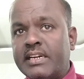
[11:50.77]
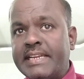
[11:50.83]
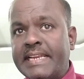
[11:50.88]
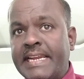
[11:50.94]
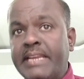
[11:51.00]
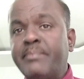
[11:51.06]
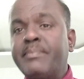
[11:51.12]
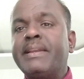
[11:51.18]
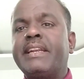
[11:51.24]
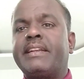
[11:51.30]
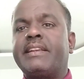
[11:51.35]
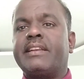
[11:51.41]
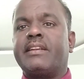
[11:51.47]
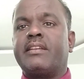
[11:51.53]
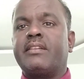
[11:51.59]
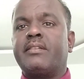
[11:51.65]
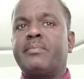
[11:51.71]

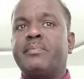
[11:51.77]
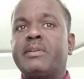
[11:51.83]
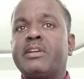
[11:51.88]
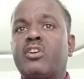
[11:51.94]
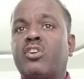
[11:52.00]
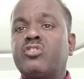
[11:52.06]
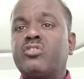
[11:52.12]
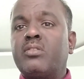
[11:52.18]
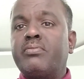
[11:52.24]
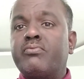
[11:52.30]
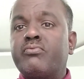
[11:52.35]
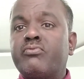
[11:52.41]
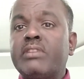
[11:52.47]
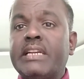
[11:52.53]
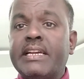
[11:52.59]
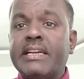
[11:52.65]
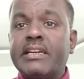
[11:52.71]
eliminated, because of
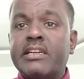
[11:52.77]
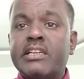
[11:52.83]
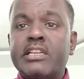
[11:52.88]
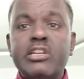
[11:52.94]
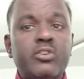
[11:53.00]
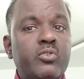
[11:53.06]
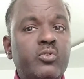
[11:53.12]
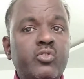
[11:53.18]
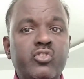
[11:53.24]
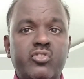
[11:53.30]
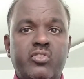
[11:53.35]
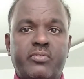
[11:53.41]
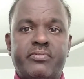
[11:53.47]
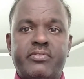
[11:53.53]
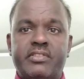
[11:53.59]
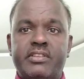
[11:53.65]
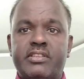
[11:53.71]
we can reduce of
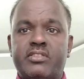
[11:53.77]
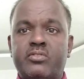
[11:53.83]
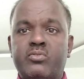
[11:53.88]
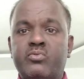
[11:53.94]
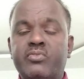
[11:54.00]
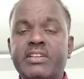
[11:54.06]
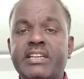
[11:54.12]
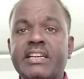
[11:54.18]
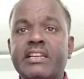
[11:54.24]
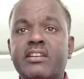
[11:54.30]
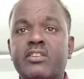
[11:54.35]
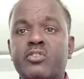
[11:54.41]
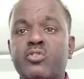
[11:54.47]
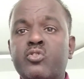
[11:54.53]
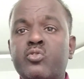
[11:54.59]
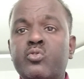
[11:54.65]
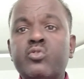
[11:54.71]
risk, we can
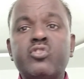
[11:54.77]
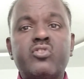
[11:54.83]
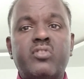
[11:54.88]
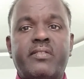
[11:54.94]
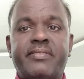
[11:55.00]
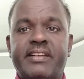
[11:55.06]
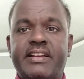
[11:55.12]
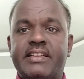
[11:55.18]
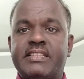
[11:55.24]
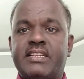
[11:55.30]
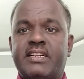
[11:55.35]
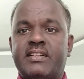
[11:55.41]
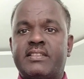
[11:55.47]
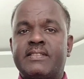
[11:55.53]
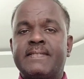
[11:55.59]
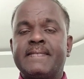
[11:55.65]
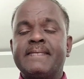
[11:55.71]
reduce of
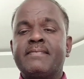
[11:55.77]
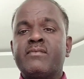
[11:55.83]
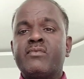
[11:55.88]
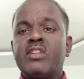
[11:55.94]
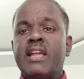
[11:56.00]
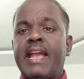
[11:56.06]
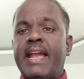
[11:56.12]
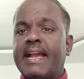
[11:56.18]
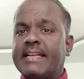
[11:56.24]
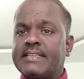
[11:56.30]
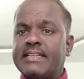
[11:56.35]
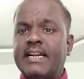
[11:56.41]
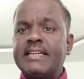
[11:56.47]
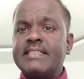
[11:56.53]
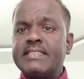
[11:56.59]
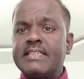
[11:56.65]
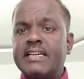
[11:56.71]
hazards.
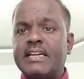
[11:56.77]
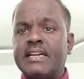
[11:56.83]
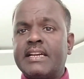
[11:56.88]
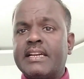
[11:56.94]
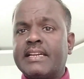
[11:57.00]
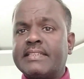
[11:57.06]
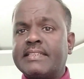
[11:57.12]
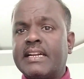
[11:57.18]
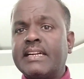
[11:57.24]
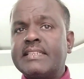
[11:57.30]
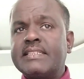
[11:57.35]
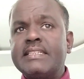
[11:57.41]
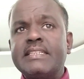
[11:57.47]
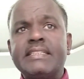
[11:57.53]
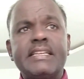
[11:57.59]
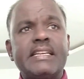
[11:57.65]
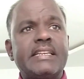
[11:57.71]
Hazards
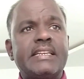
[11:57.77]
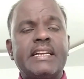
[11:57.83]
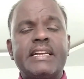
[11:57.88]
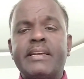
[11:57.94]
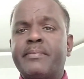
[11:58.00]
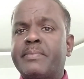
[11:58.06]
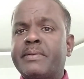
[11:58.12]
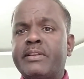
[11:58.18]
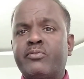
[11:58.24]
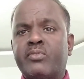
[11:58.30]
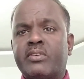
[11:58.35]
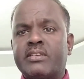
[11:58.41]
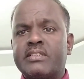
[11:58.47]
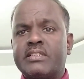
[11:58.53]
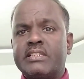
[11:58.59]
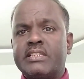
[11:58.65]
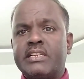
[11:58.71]
is
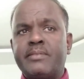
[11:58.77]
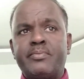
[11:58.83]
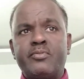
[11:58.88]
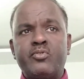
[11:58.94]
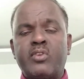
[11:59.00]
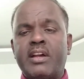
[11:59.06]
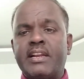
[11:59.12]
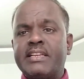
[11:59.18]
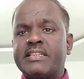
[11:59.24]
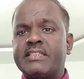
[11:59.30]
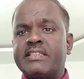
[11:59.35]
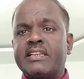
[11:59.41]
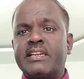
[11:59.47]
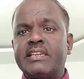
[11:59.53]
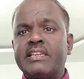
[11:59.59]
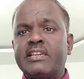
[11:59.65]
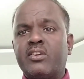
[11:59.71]
everyone's. If you are
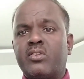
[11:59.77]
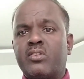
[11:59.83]
standing